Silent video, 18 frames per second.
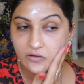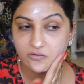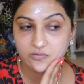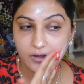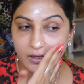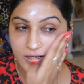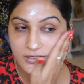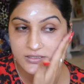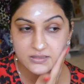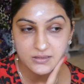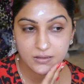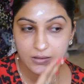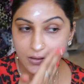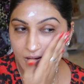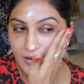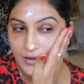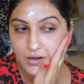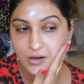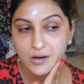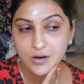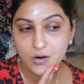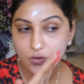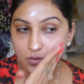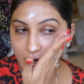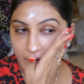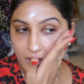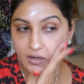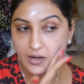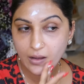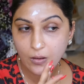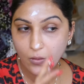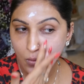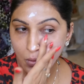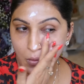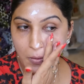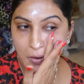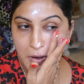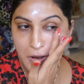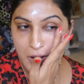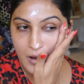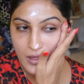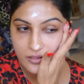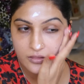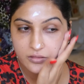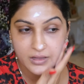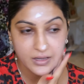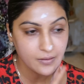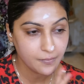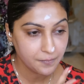face right now, nothing.